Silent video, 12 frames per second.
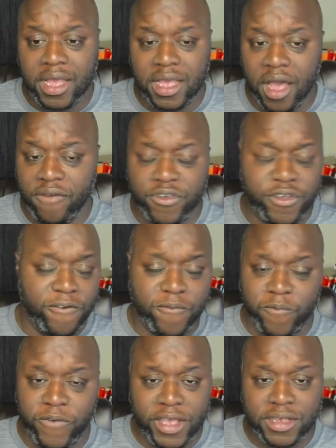cover your
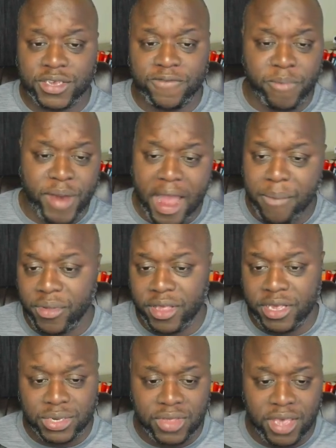face
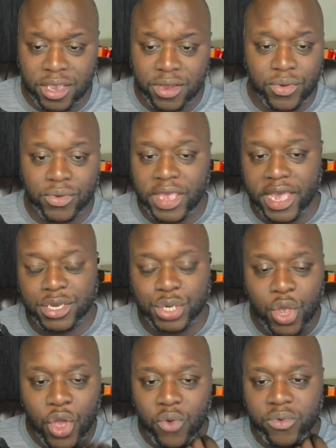properly so that you don't catch
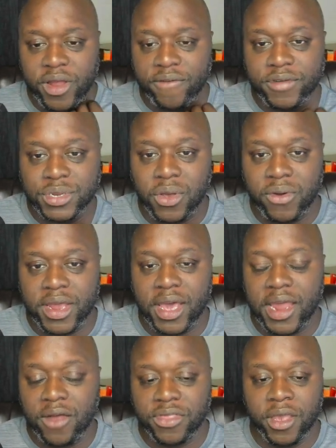whatever is going
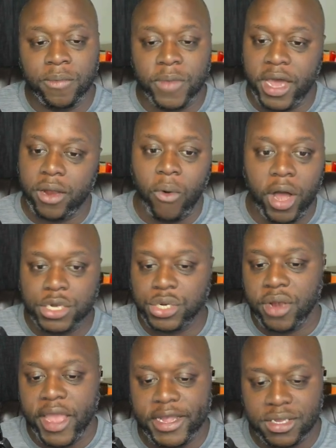on out there. How to wash
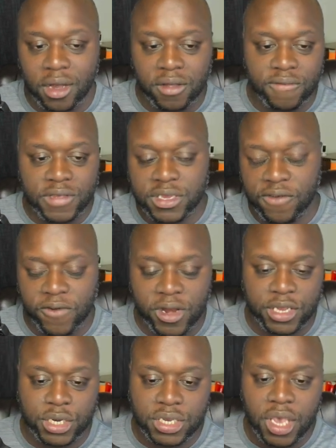your hands. All of these different
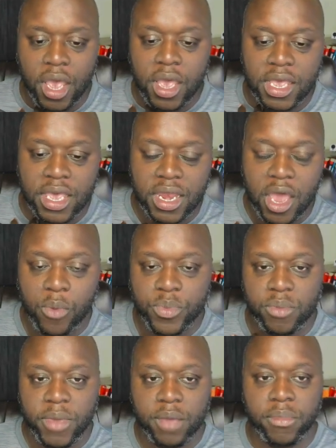niches can help
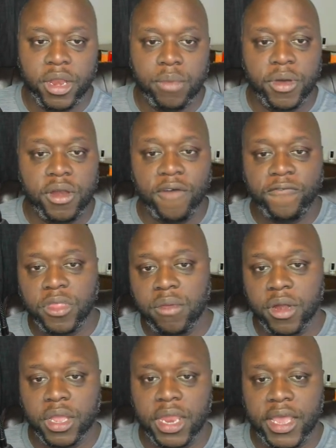you make money, but affiliate
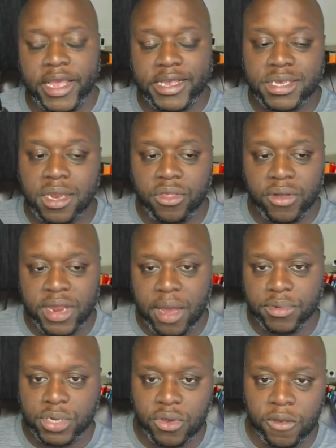marketing is another good
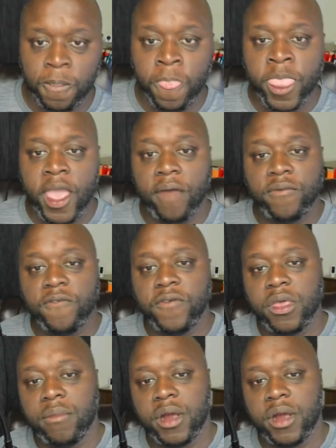opportunity. After affiliate